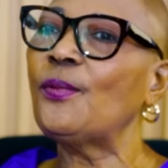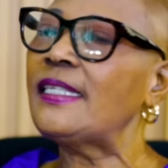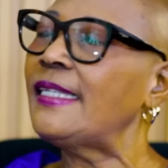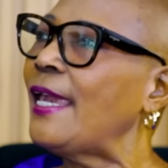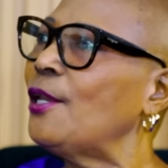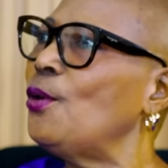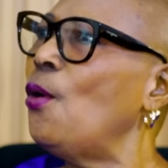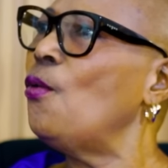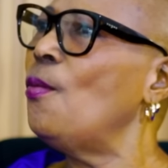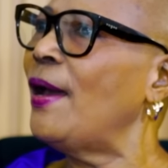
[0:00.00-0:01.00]
we're saying
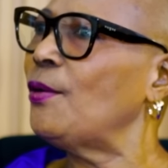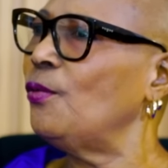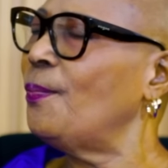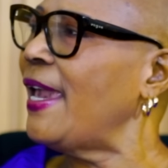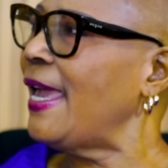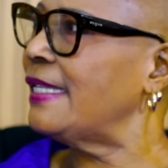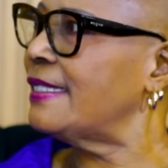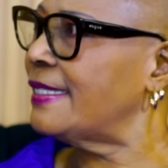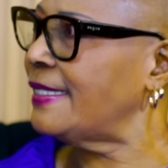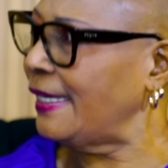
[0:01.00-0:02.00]
no woman will pay a
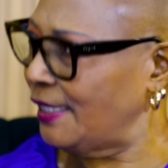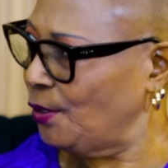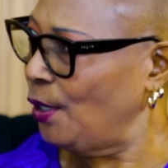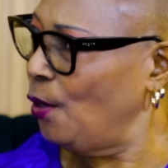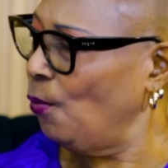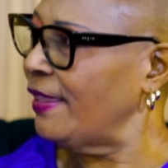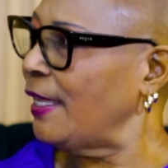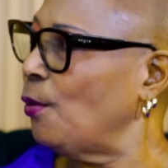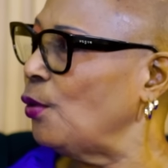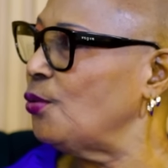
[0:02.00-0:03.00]
cent when
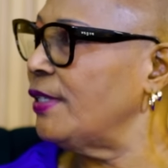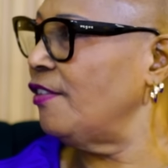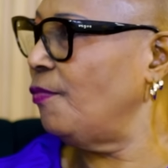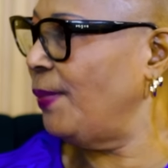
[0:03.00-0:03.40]
they go to give